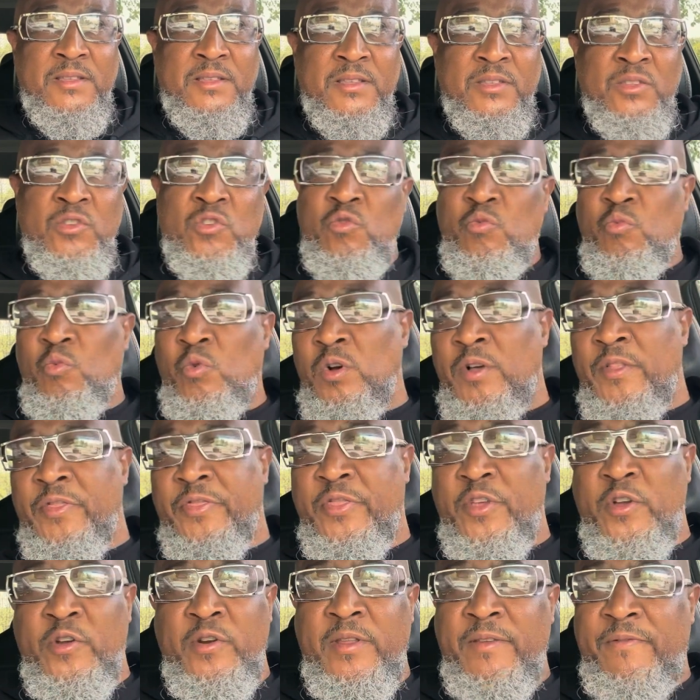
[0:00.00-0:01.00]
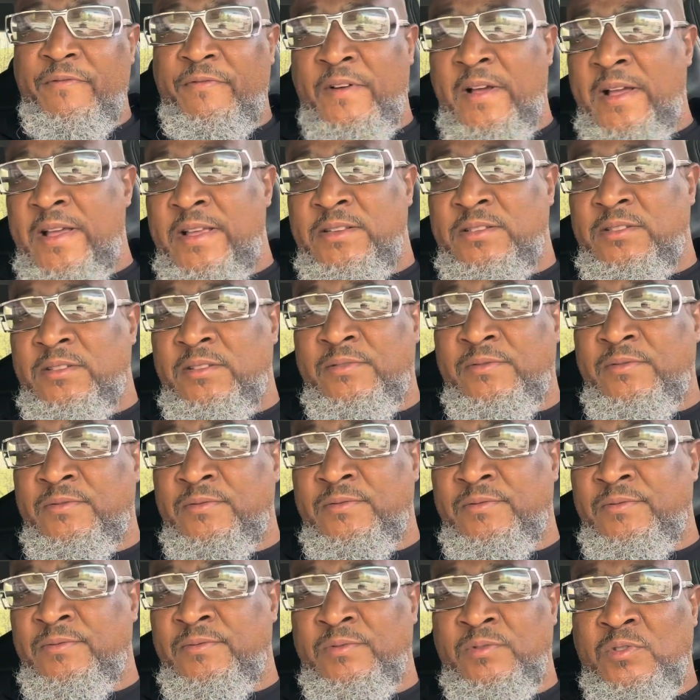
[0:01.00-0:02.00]
you won 30 fights,
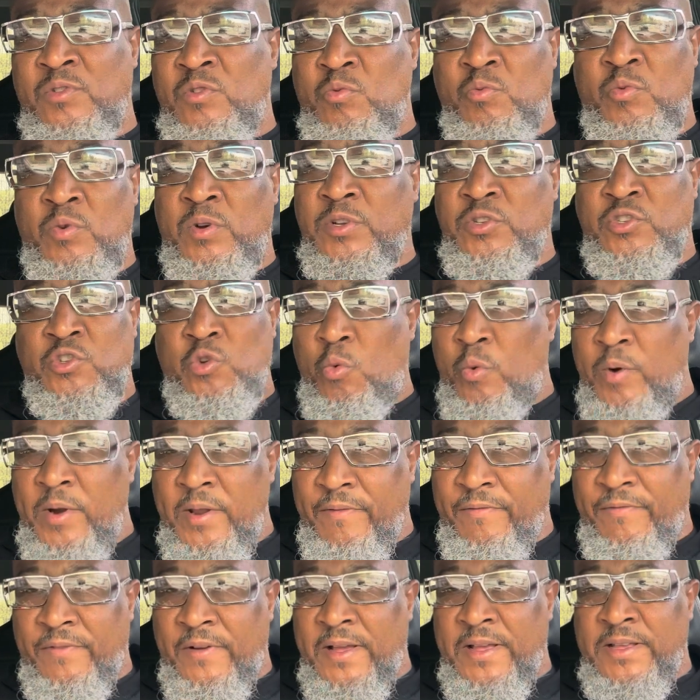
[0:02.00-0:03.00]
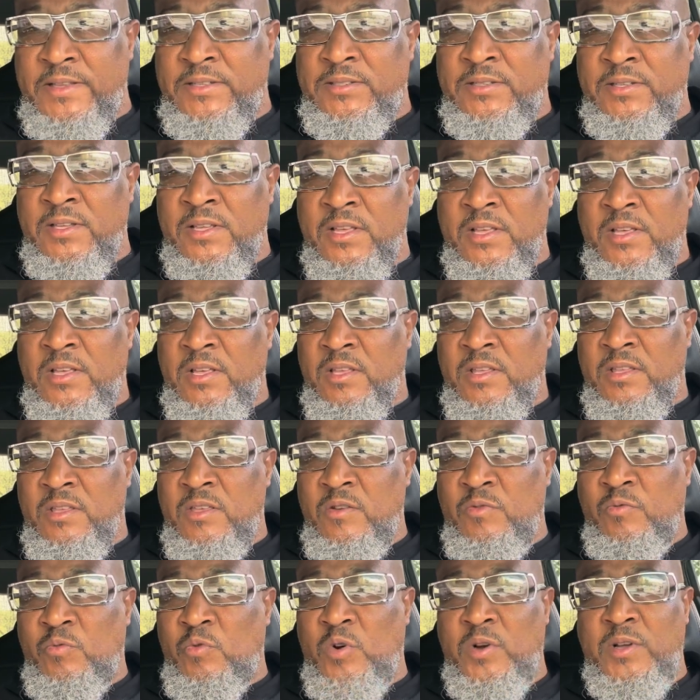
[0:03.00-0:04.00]
you won 20 fights,
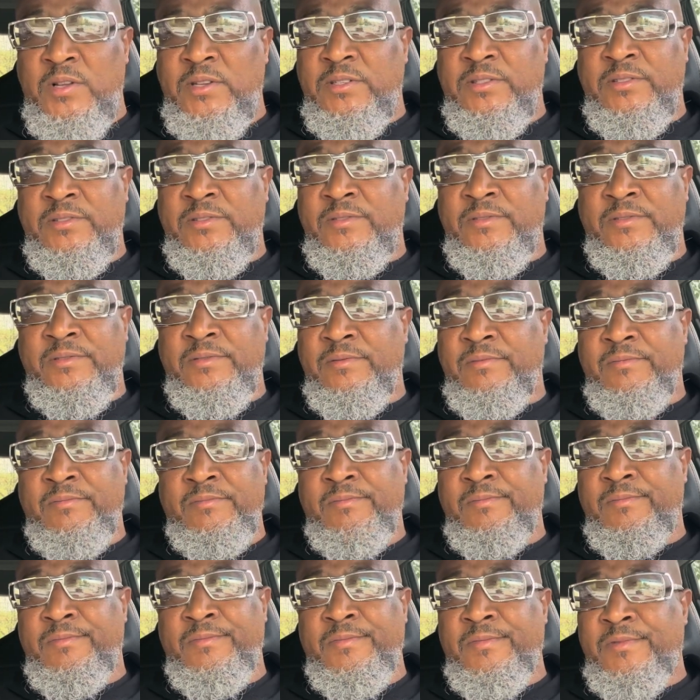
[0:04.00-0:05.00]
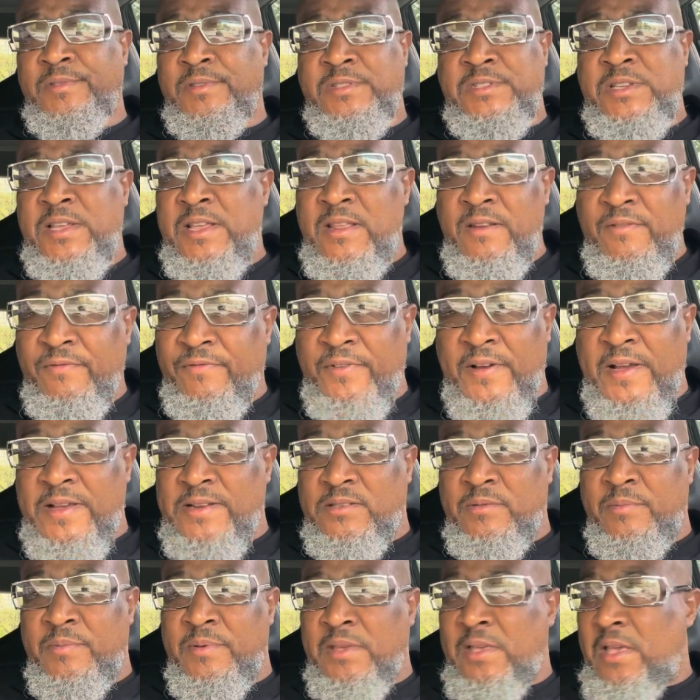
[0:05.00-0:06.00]
you won 10
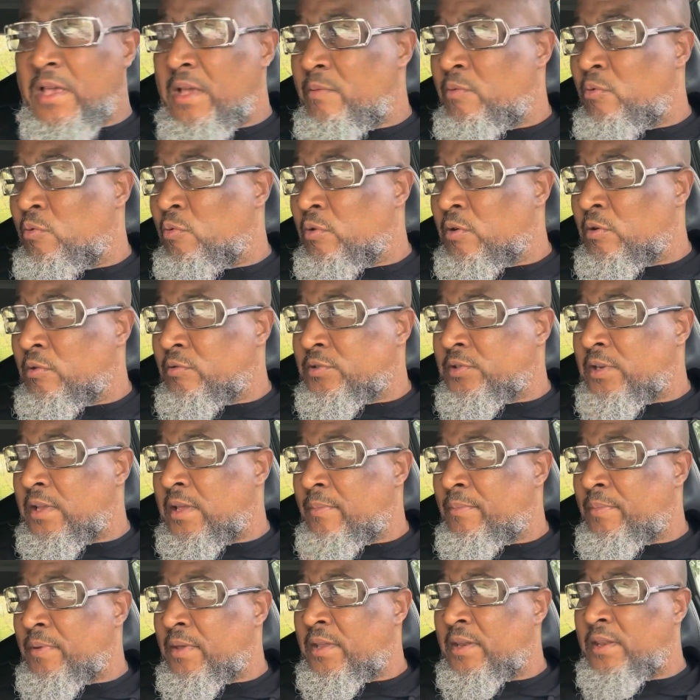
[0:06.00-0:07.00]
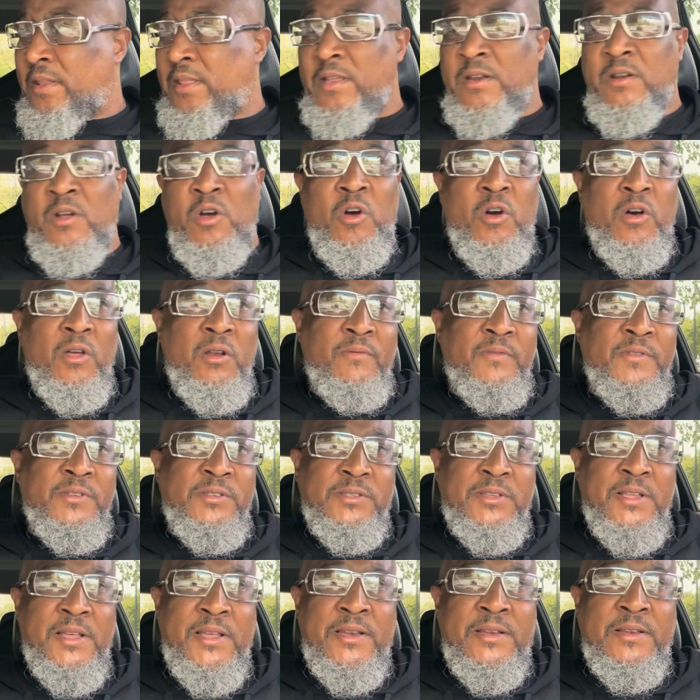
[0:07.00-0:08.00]
fights and became a world champion, then all of a
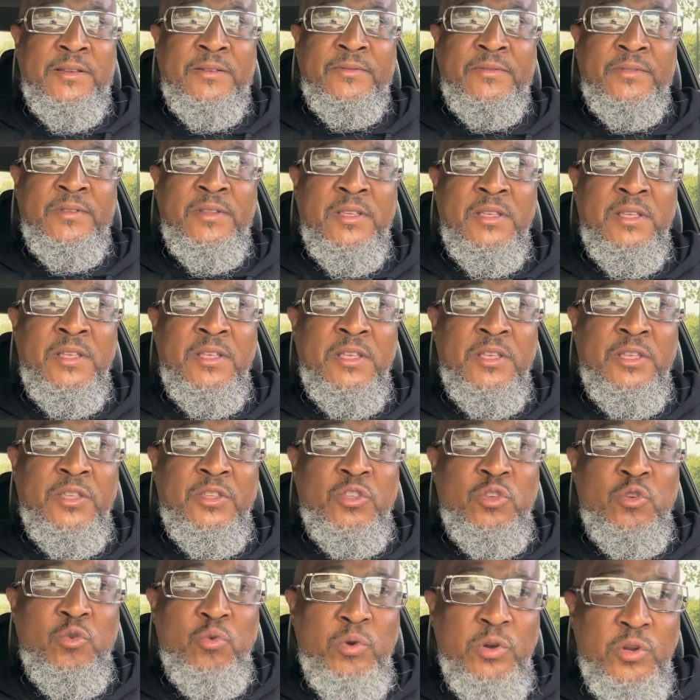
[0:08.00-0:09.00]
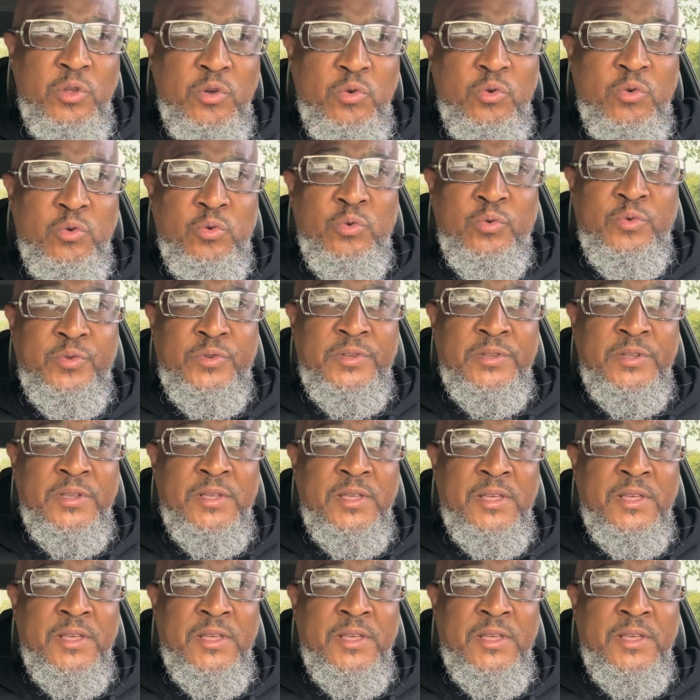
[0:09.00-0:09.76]
sudden you lose